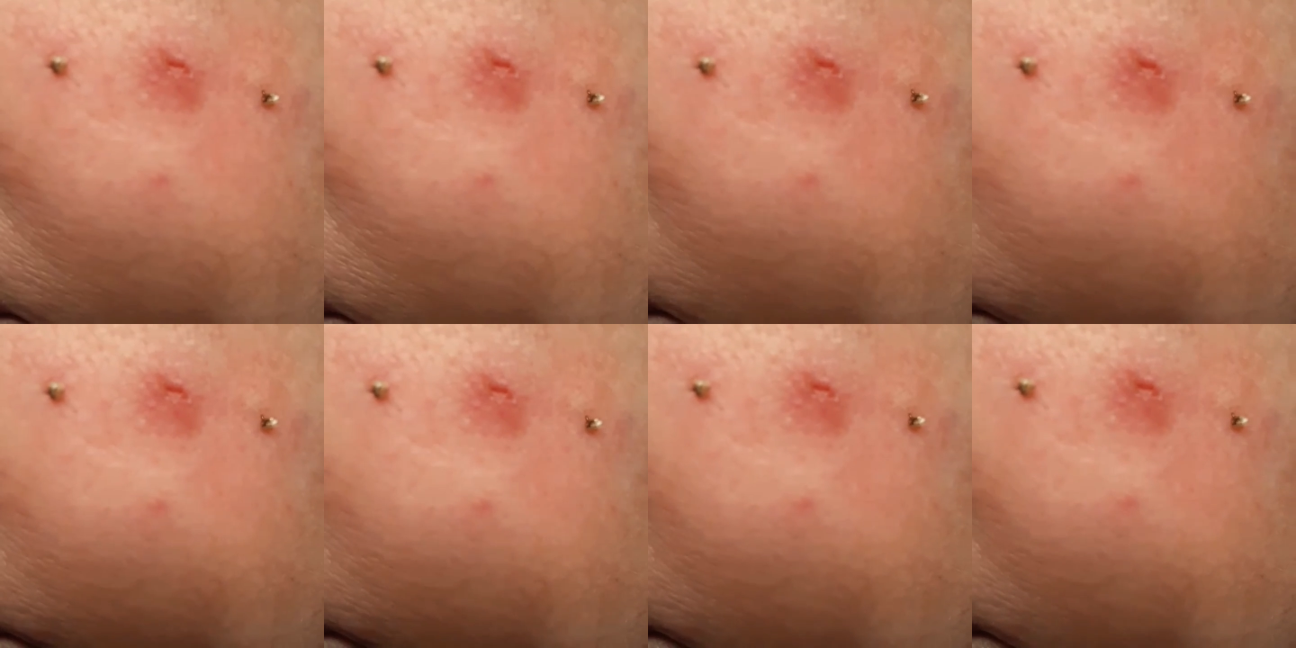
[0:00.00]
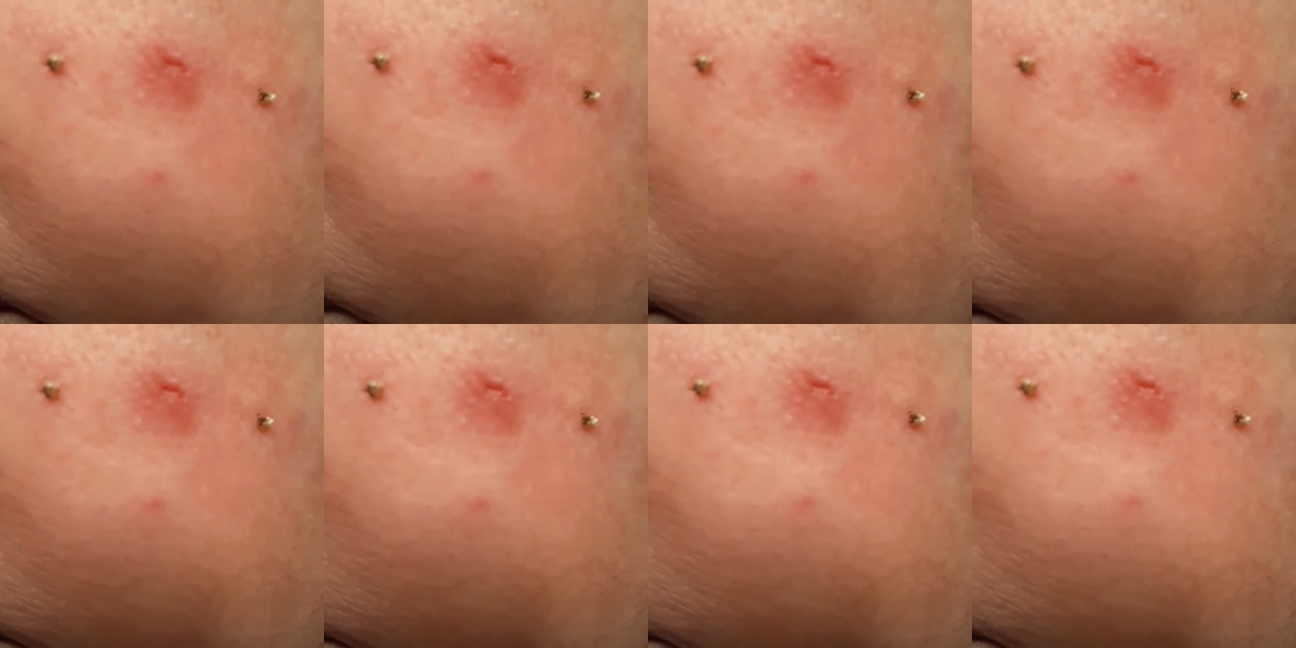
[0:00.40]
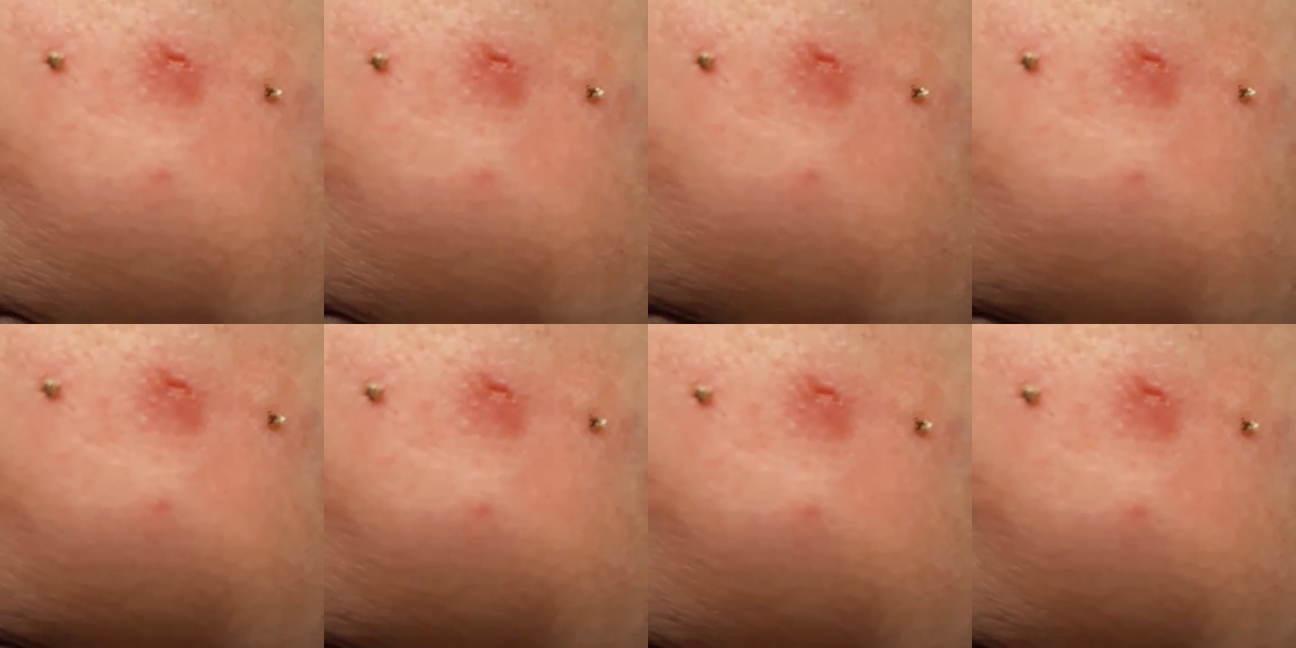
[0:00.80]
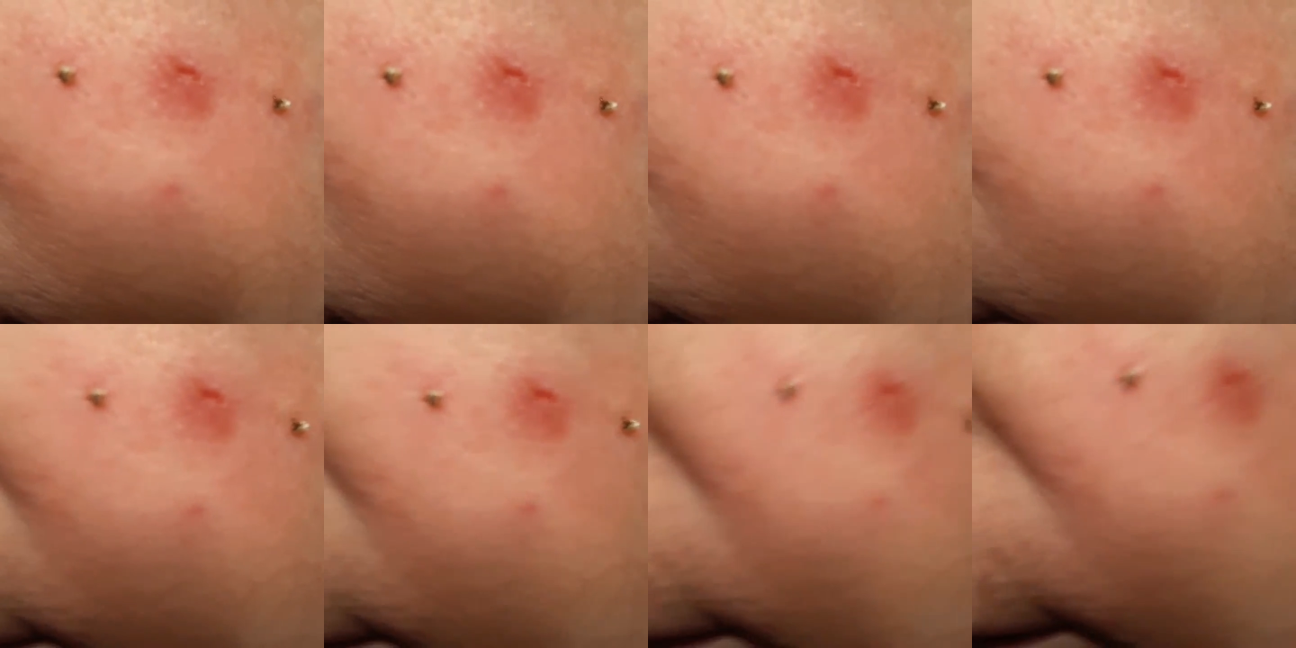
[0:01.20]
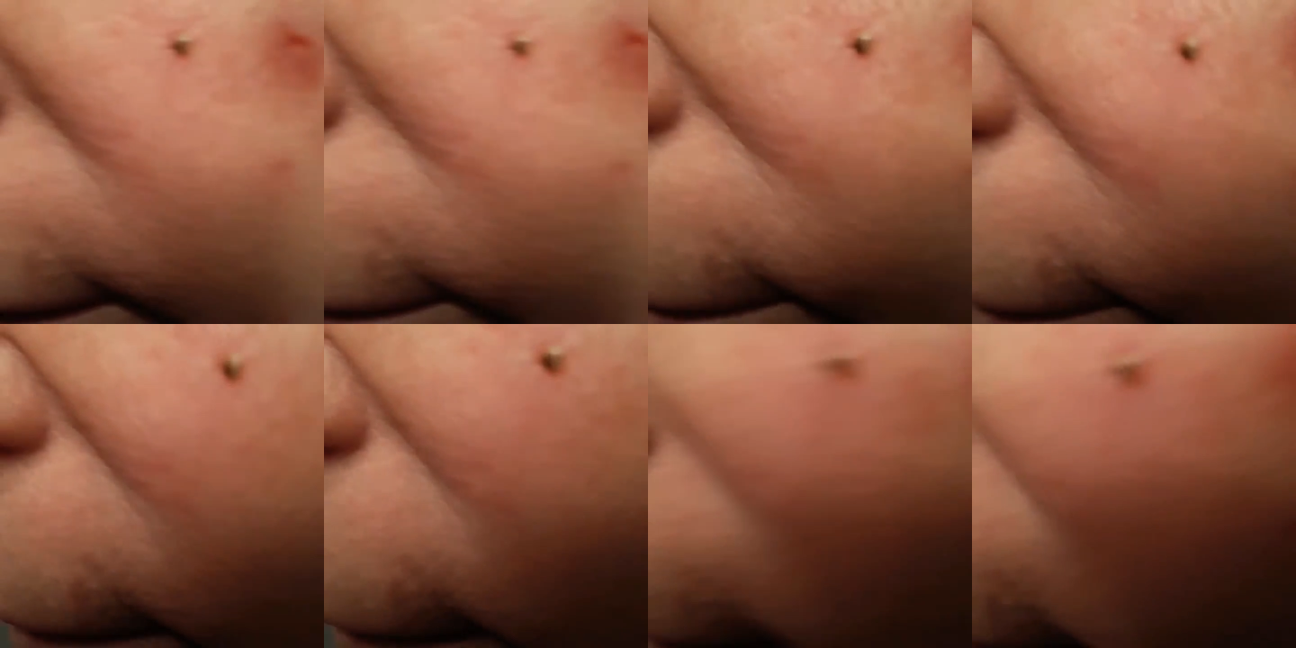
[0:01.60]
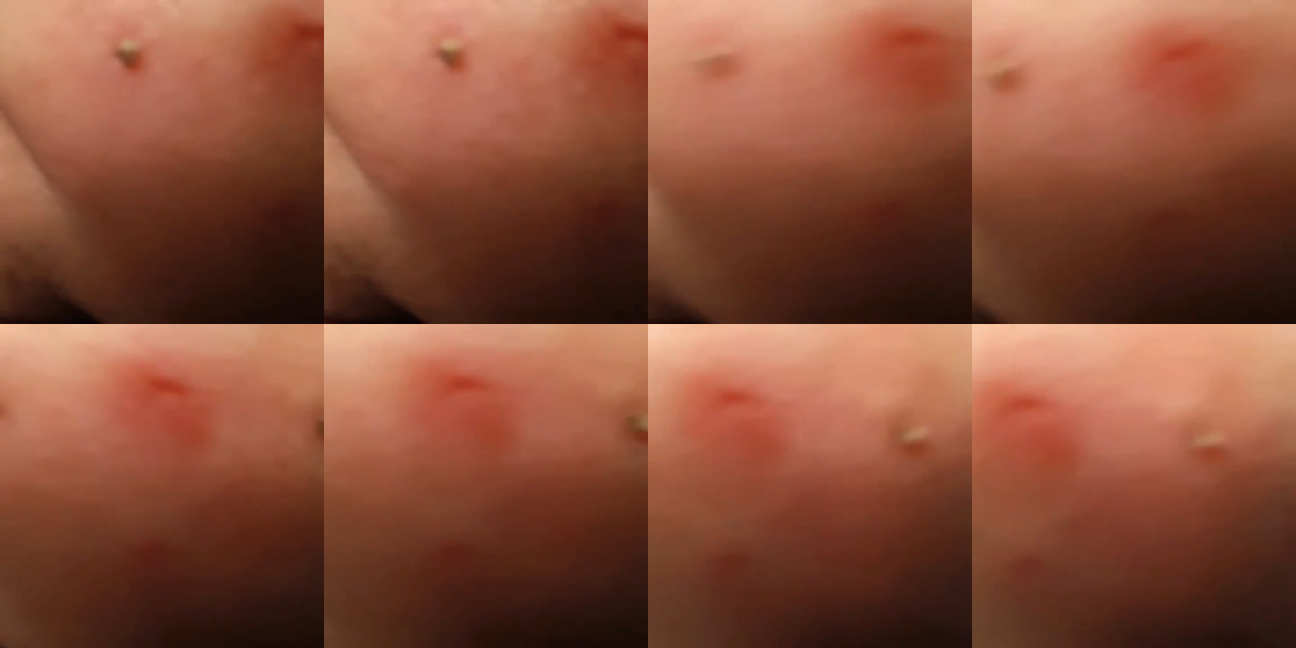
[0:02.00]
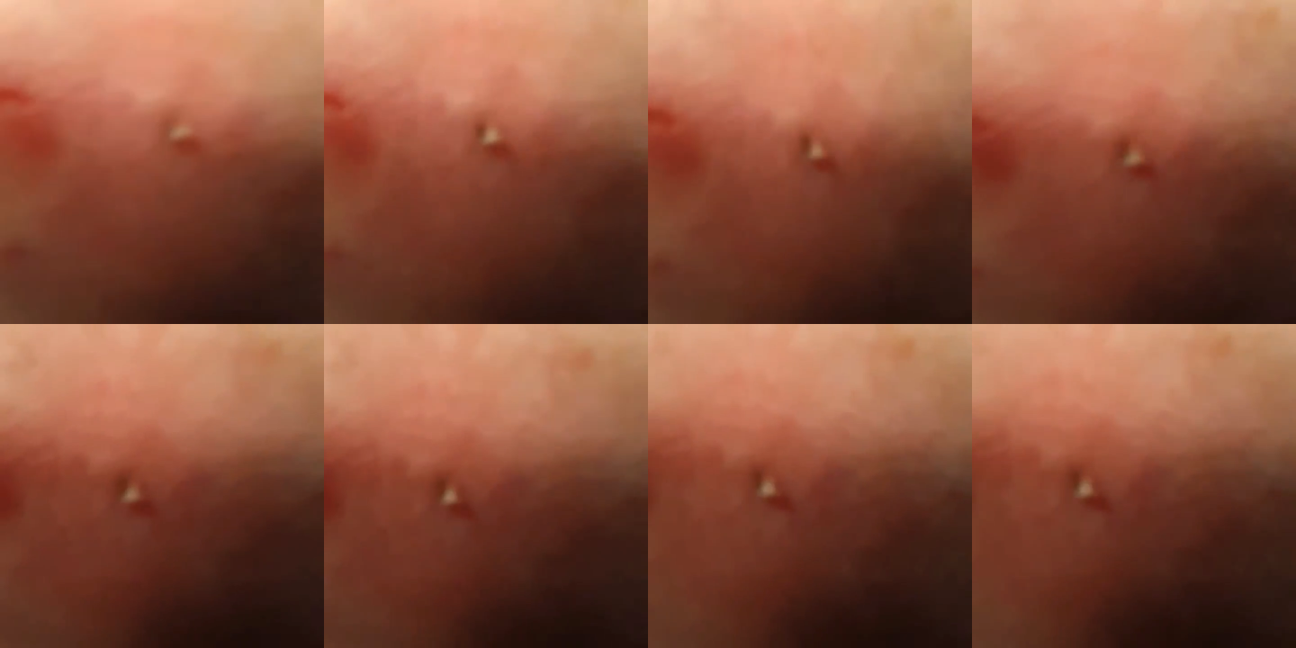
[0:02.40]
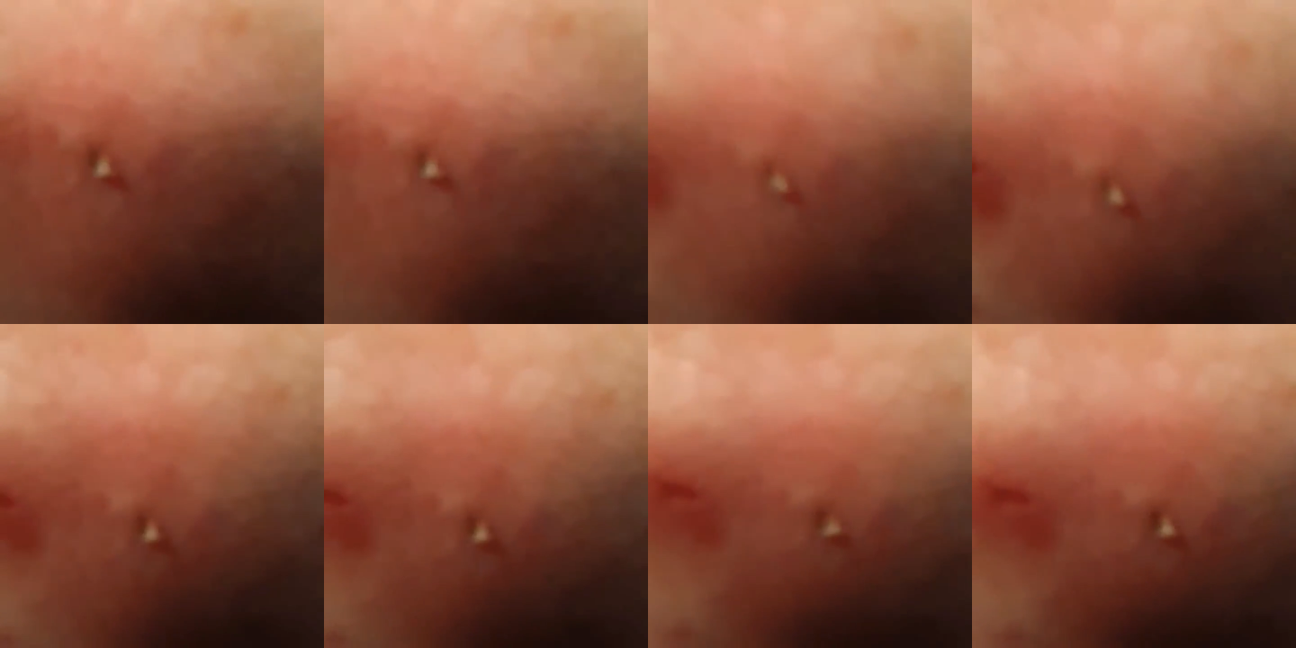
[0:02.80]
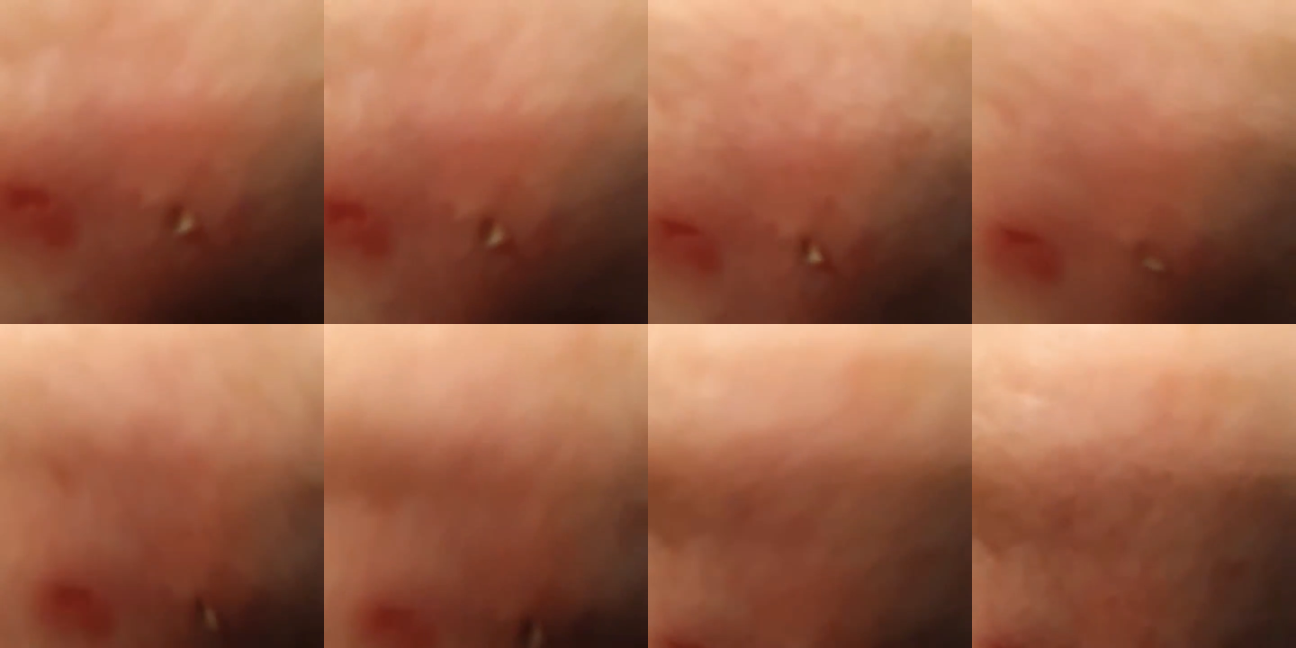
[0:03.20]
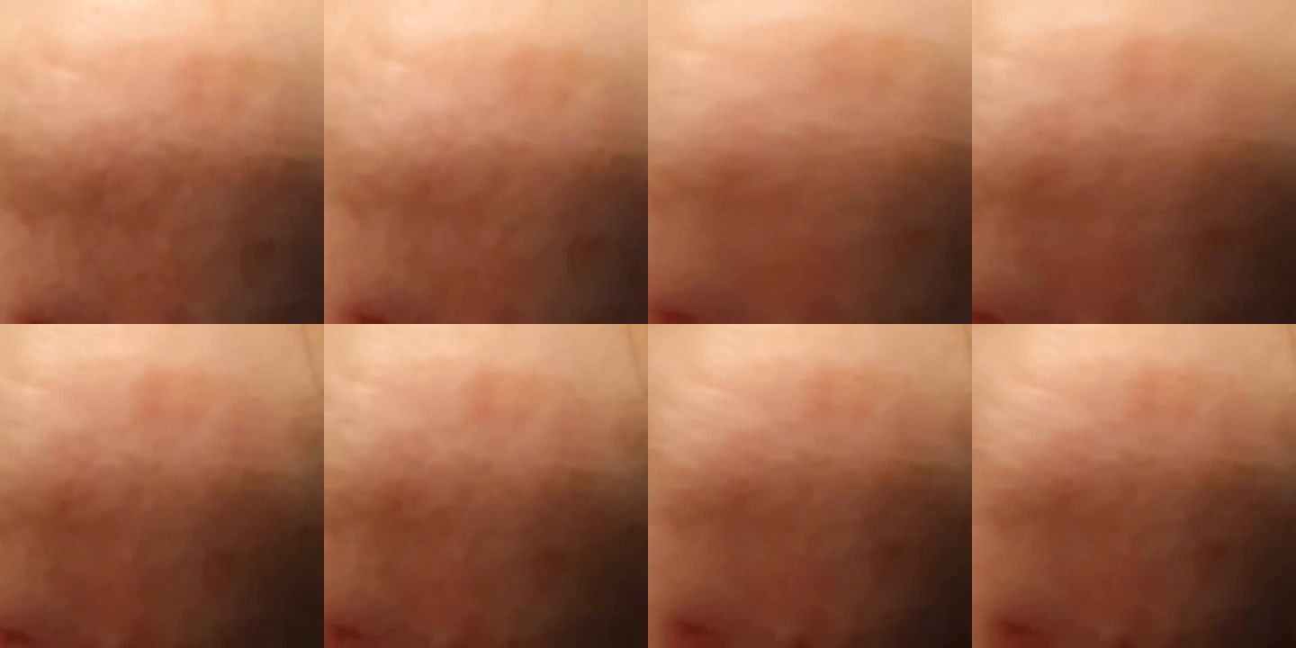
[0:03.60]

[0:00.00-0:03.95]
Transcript: [unreadable: no face in view]